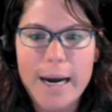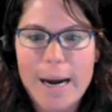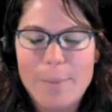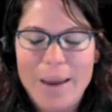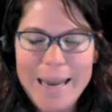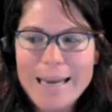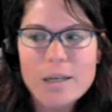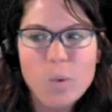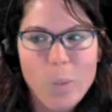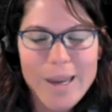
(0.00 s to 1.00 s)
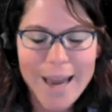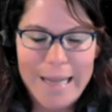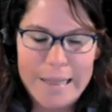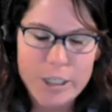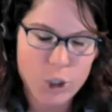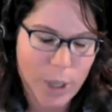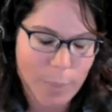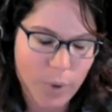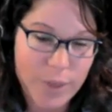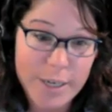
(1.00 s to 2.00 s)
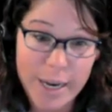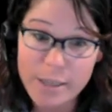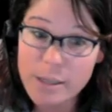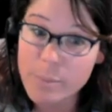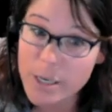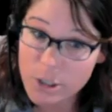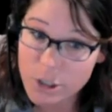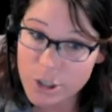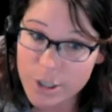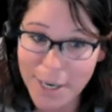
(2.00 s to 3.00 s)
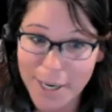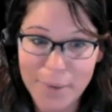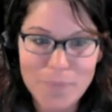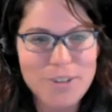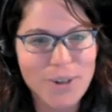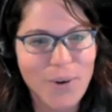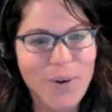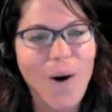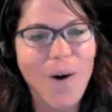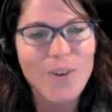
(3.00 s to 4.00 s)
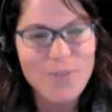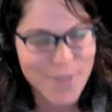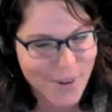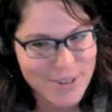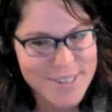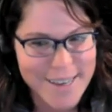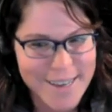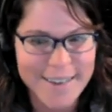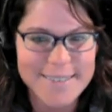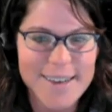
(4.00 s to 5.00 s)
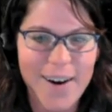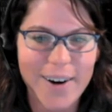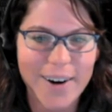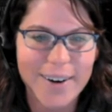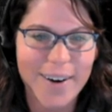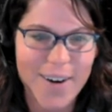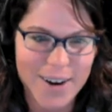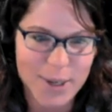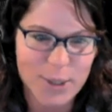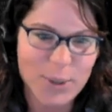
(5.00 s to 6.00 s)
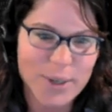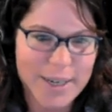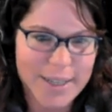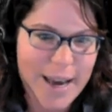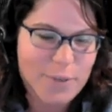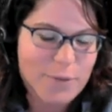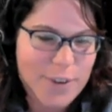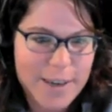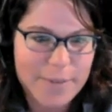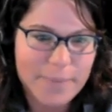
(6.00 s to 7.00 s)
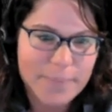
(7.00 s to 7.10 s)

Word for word: Um, and we end the trip with a day at the beach. Um, so all of those things are are included in that fee.